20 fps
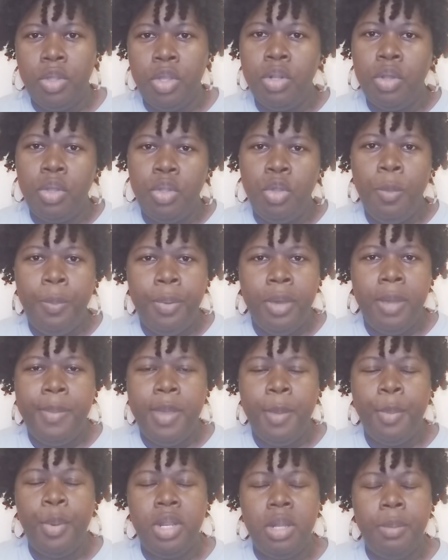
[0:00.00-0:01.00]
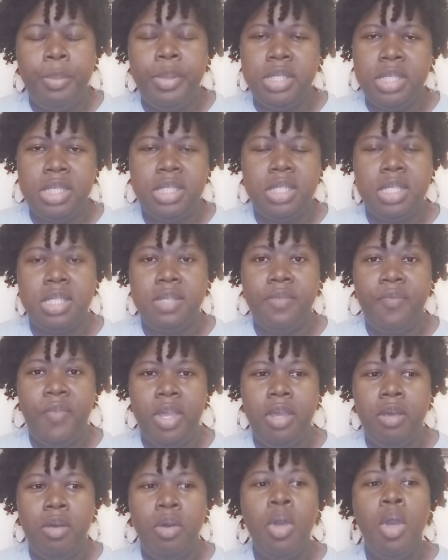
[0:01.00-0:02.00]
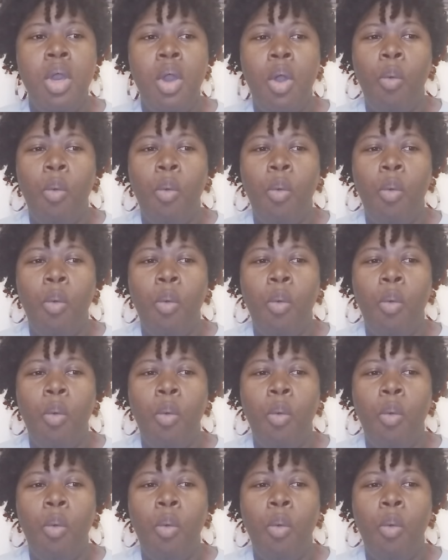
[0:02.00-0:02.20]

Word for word: You know, you put people in a position to fail.